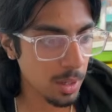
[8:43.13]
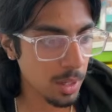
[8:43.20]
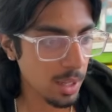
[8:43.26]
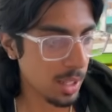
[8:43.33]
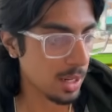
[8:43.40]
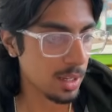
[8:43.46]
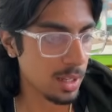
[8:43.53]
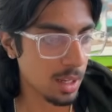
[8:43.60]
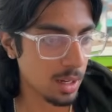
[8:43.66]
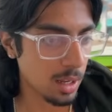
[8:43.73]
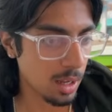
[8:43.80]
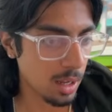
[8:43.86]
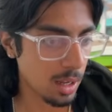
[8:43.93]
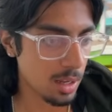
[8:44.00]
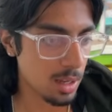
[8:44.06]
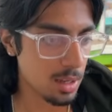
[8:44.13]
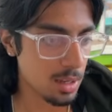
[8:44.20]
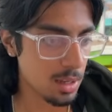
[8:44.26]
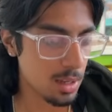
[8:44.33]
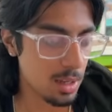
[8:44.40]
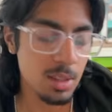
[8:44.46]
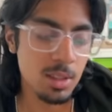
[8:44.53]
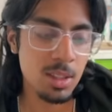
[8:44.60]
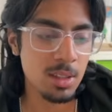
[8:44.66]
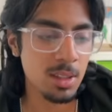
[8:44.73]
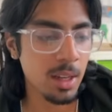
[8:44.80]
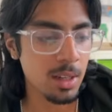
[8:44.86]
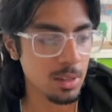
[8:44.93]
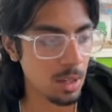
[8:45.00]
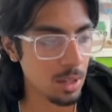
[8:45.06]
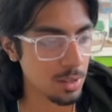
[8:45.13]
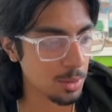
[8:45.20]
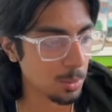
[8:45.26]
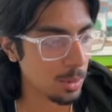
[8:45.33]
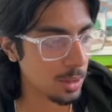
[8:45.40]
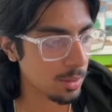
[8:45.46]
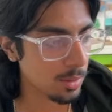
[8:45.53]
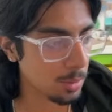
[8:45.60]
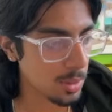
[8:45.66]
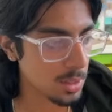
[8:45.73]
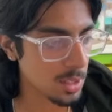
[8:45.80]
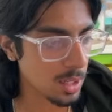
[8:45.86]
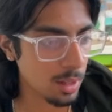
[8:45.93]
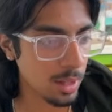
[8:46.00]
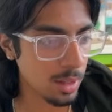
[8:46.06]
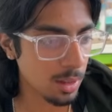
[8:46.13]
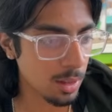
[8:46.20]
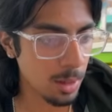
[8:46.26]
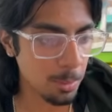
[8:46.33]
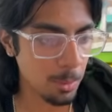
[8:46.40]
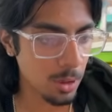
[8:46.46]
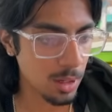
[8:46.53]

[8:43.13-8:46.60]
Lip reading: And again, his design is also one of the ones I like a lot more.